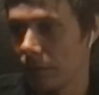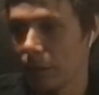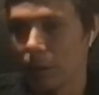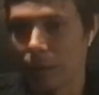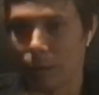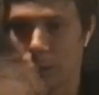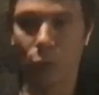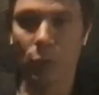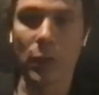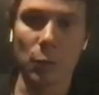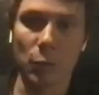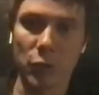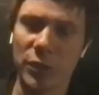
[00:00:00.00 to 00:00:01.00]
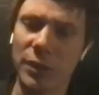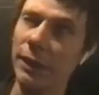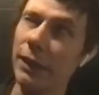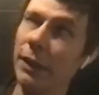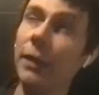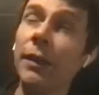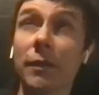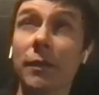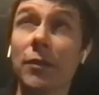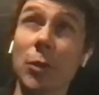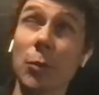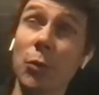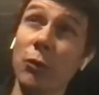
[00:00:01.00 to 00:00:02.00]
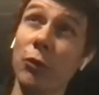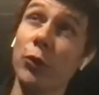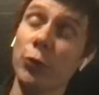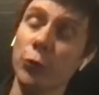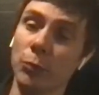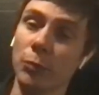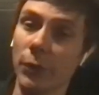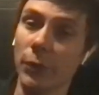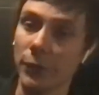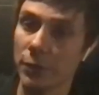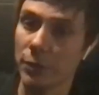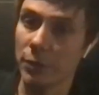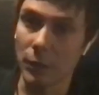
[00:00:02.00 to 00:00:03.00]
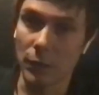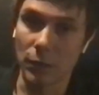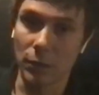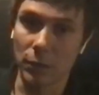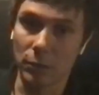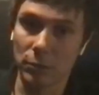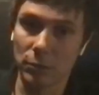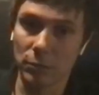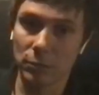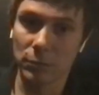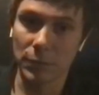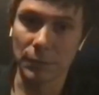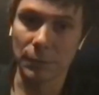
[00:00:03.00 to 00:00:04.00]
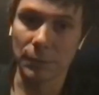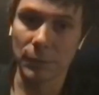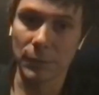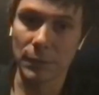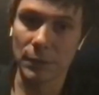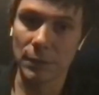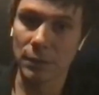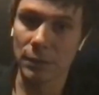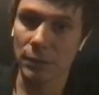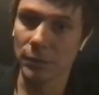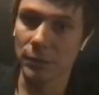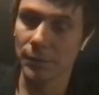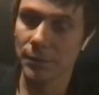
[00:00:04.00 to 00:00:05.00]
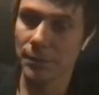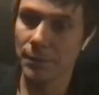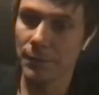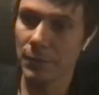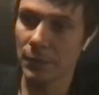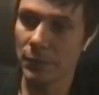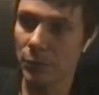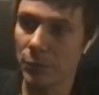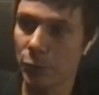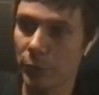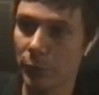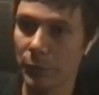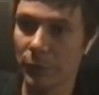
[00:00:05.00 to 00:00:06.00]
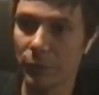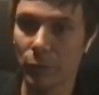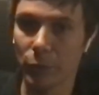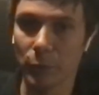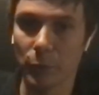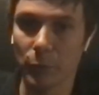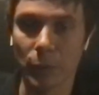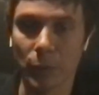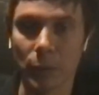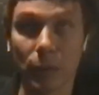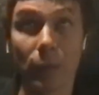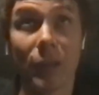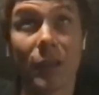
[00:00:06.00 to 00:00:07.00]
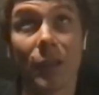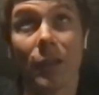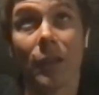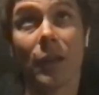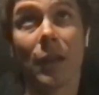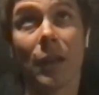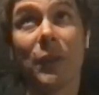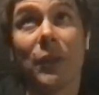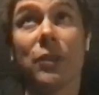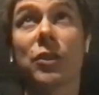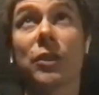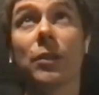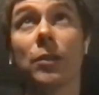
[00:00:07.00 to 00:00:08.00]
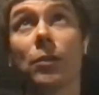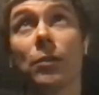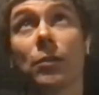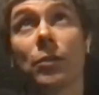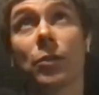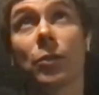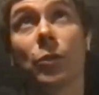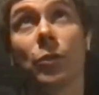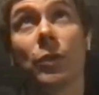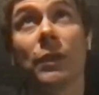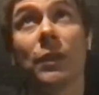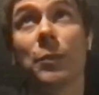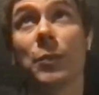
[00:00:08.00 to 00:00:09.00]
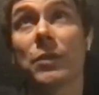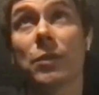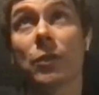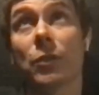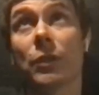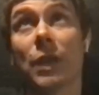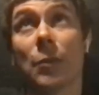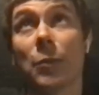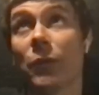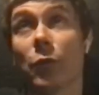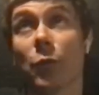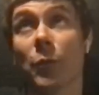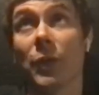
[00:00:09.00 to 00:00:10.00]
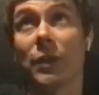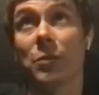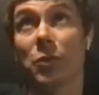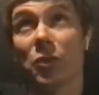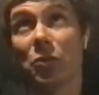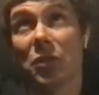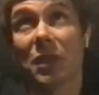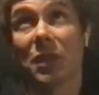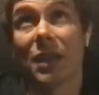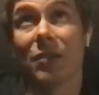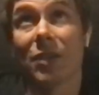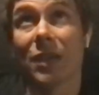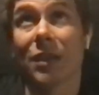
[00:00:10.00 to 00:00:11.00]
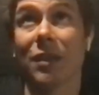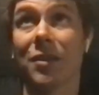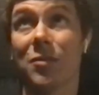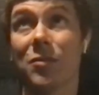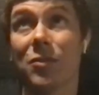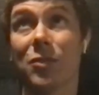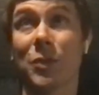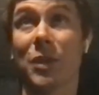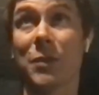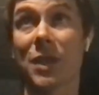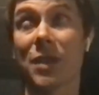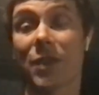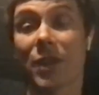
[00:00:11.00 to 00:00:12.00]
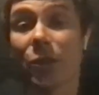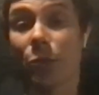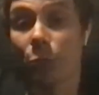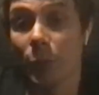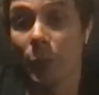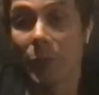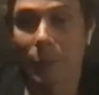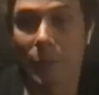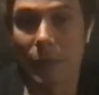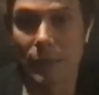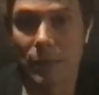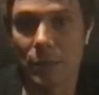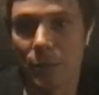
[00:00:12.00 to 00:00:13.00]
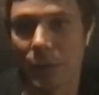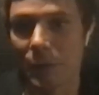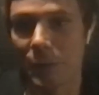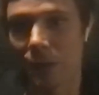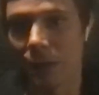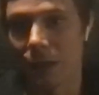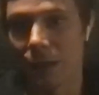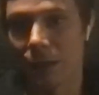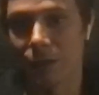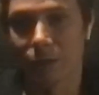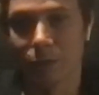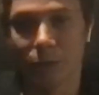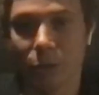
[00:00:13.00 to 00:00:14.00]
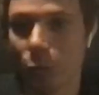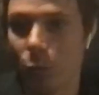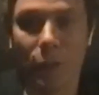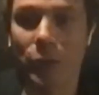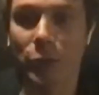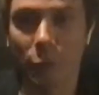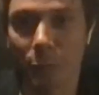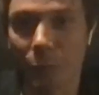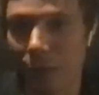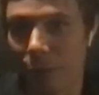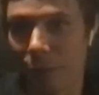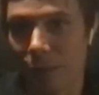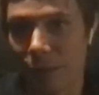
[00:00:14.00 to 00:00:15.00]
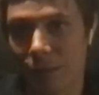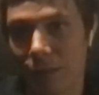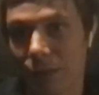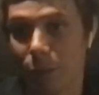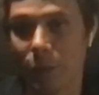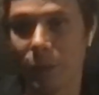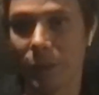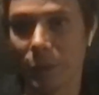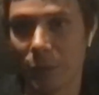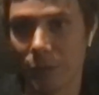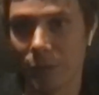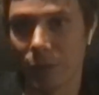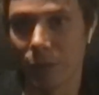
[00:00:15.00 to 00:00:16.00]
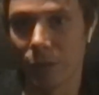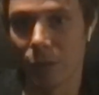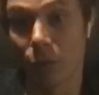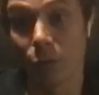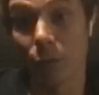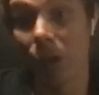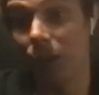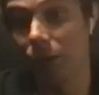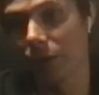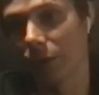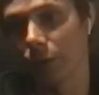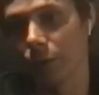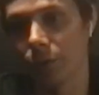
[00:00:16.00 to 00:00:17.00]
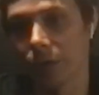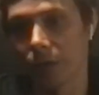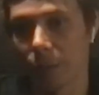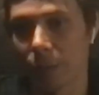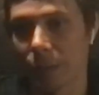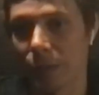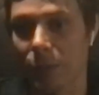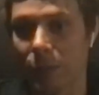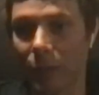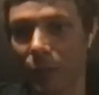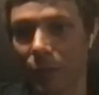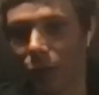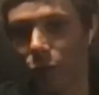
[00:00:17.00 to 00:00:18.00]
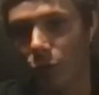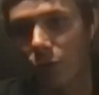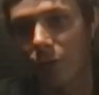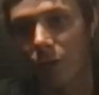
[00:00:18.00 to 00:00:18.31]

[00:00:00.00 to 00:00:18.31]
I don't know how much that it is in terms of volume, but uh, yeah, that's uh, that's a pretty big volume. Uh, I mean, in general, it depends on the type of companies, but you can have like sometimes they have like three pipelines, sometimes they have 100 pipelines. It really depends on also how they're using Airbyte. Sometimes they just